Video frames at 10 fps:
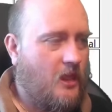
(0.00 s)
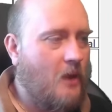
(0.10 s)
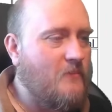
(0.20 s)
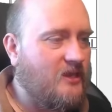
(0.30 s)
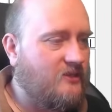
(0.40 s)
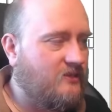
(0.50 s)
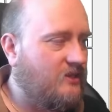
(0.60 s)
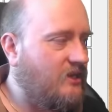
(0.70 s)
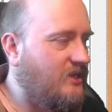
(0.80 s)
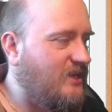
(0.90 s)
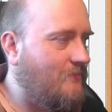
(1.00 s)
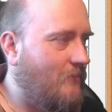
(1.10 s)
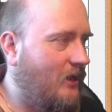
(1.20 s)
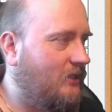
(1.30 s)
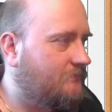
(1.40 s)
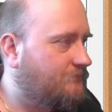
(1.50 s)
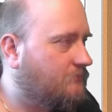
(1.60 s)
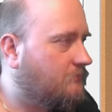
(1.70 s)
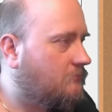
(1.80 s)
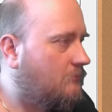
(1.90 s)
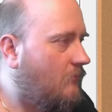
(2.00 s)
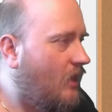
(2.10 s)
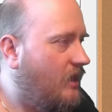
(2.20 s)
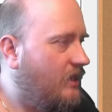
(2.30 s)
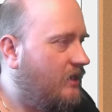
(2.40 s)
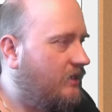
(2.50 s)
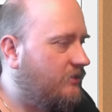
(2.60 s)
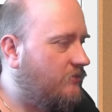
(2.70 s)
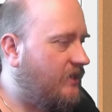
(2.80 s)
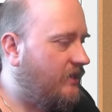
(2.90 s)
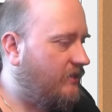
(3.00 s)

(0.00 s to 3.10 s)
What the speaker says: a bit deeper is to take